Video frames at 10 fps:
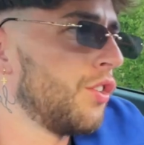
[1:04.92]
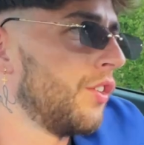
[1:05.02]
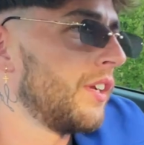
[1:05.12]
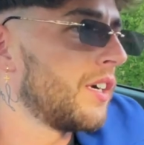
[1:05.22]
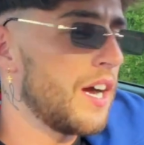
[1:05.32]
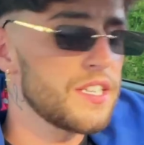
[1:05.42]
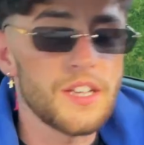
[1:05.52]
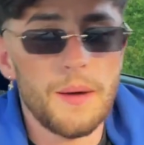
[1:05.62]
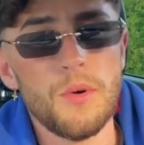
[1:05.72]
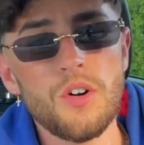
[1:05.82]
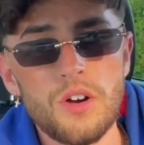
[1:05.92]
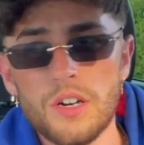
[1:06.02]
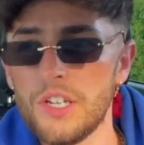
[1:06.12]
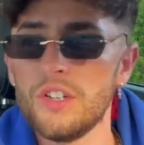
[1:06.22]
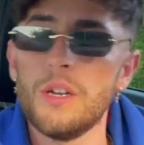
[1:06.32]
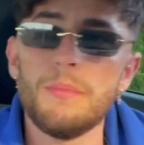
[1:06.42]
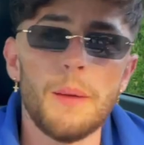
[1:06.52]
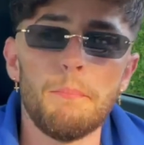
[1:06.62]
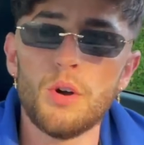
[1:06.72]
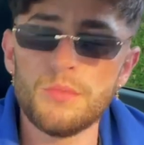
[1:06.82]
going in CASA AMOR? Are you going to be
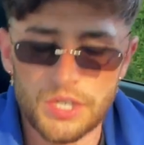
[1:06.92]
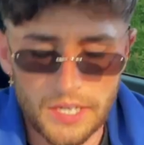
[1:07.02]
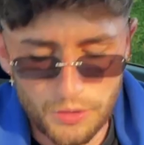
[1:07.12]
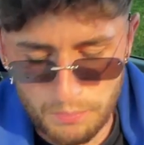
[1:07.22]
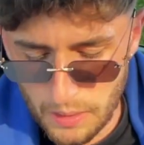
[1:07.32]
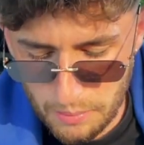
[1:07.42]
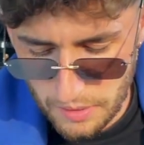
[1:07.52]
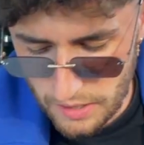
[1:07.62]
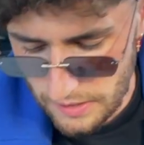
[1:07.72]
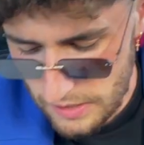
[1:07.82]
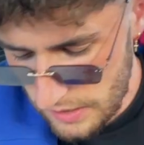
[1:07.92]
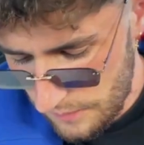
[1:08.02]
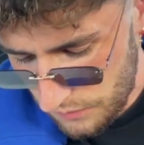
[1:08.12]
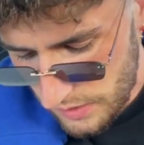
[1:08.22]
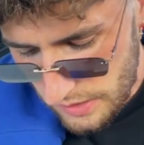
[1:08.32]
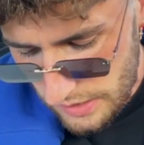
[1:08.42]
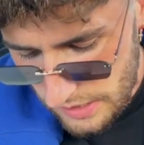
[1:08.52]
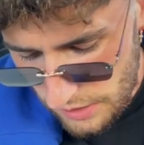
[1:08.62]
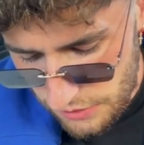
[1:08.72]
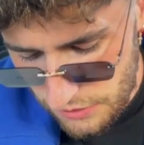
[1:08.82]
a bombshell? Blah, blah, blah.
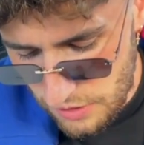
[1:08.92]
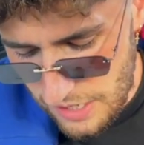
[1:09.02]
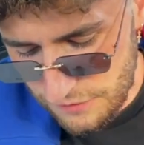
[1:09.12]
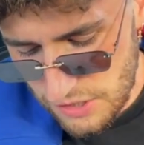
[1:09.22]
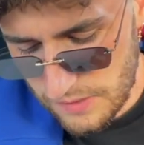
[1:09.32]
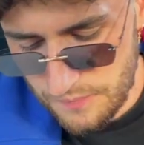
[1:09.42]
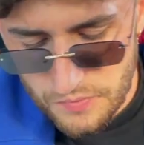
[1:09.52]
And I thought, I've just...